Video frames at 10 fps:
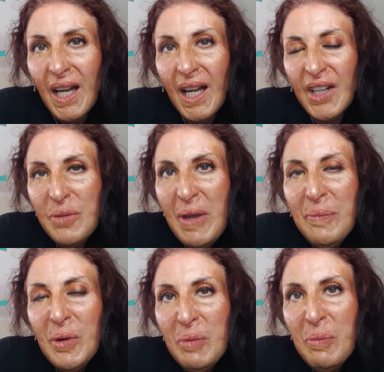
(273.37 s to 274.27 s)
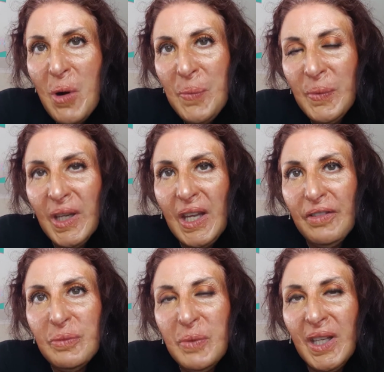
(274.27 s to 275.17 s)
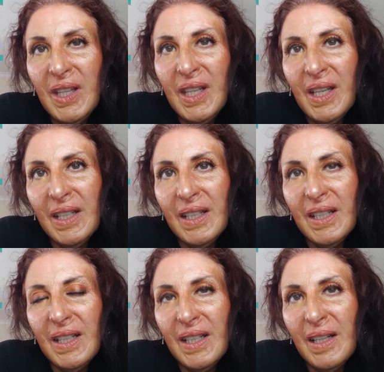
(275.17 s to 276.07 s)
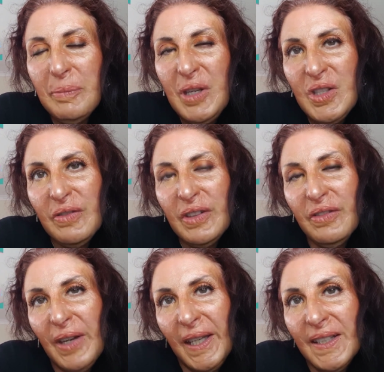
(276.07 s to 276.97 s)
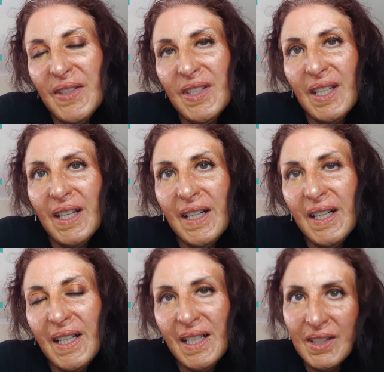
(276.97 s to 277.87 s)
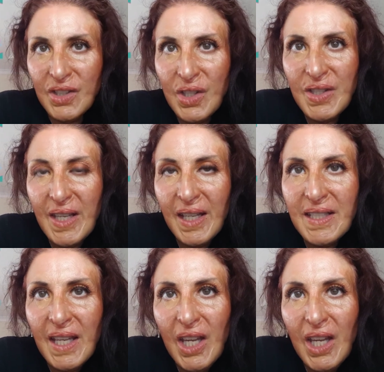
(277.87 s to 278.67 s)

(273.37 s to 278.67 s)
I remember my mum giving me a piece of advice, and she said,